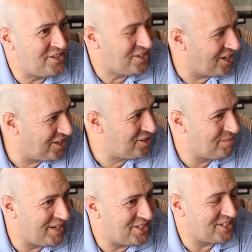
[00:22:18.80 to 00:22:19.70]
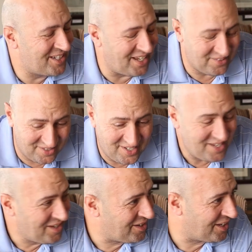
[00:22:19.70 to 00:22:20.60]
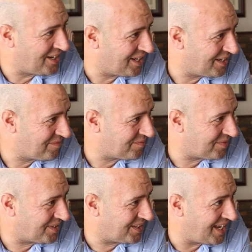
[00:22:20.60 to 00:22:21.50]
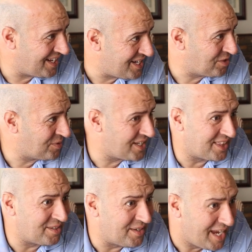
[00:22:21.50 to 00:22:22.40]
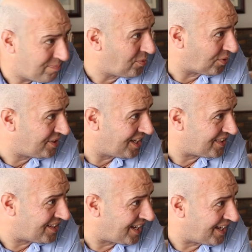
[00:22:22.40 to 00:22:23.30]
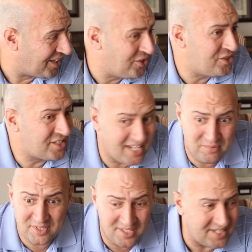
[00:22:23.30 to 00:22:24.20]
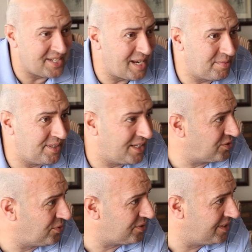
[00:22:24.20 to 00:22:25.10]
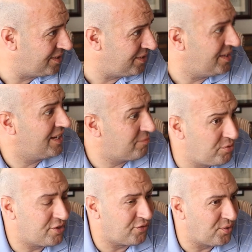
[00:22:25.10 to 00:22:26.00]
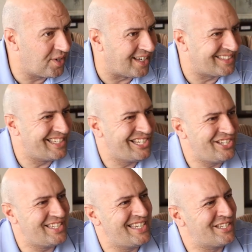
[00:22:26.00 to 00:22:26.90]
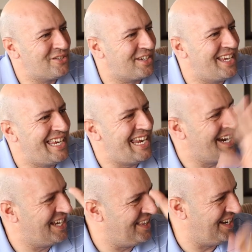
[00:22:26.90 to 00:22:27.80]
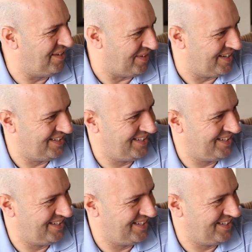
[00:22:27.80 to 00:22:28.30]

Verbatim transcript: do you know, you mentioned that... Uh, Um, Candice was at the airport the other day. Who sat was at the table next door to her? Bruce Fordyce. She says, looking younger than ever.